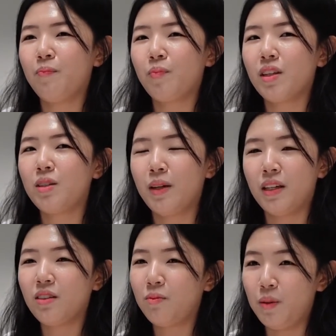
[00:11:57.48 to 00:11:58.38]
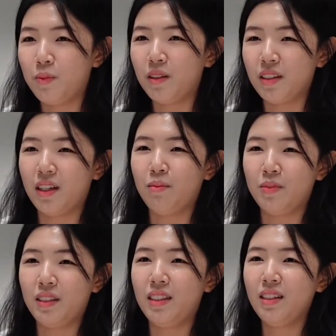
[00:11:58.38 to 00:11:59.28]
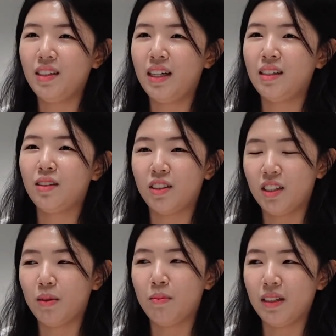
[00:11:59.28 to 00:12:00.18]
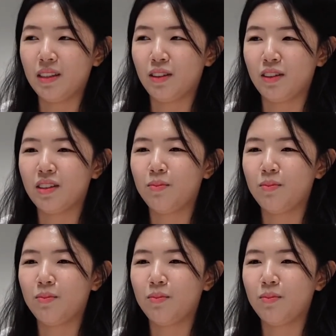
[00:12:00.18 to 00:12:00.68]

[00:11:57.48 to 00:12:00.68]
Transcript: speaking with people in the company, not just my mentors,